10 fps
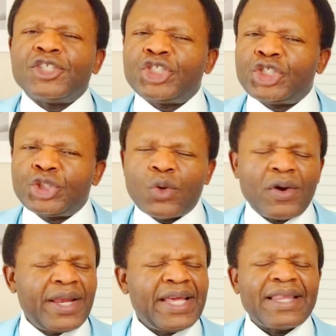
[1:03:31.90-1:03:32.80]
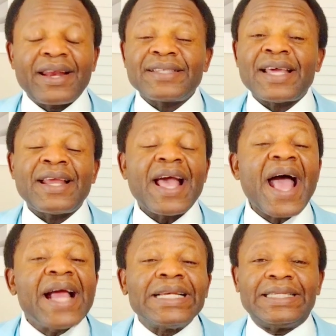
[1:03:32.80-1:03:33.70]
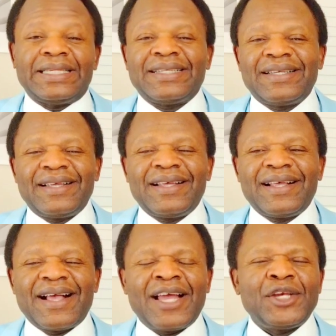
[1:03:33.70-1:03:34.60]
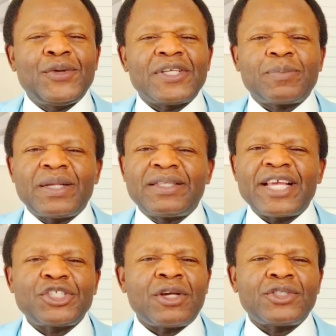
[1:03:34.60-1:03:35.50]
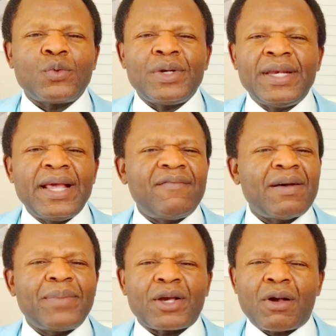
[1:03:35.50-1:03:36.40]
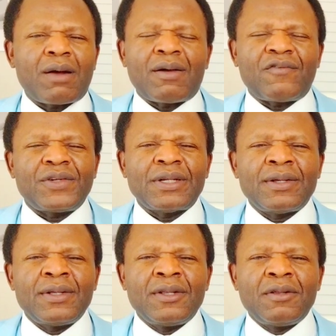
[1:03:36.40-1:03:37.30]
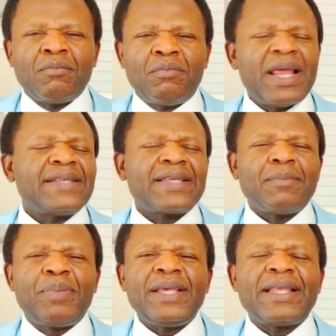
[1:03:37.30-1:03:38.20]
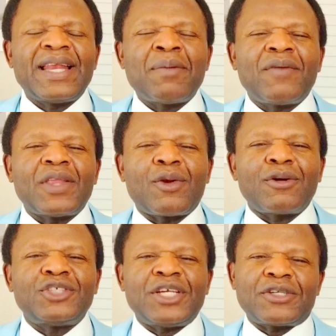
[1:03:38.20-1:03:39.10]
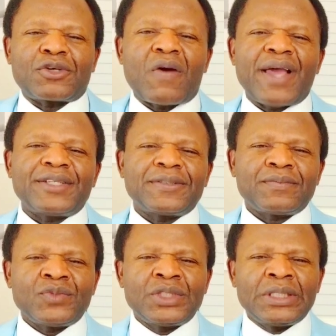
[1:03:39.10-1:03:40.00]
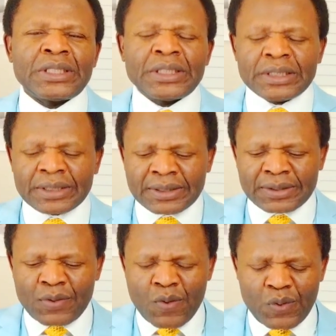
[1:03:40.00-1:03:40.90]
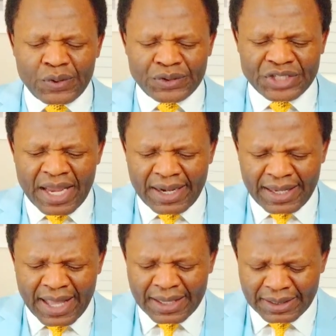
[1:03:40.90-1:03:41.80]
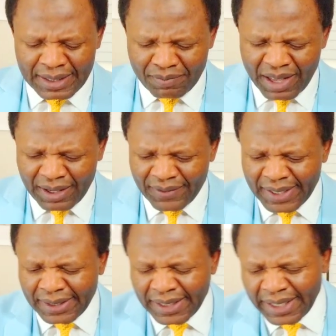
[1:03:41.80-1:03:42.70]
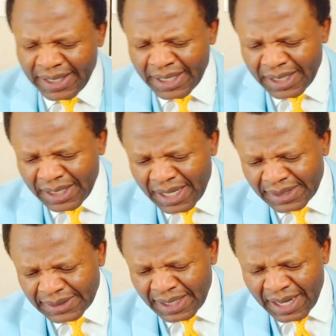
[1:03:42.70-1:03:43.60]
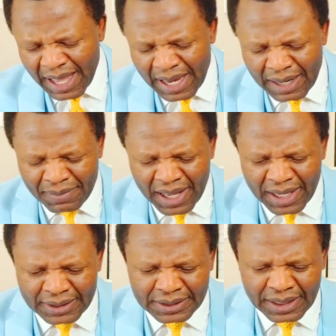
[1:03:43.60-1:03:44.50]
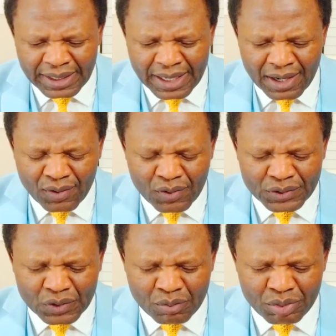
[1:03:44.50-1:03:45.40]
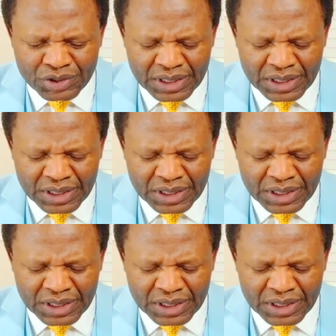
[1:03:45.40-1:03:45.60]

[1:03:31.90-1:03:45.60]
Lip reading: Surely there is an end, and your expectations will never be cut off. Blessed be the name of the Lord Jesus Christ. Oh, shall I candle up a great day? Ekene daskara ama anto yara kusubusha.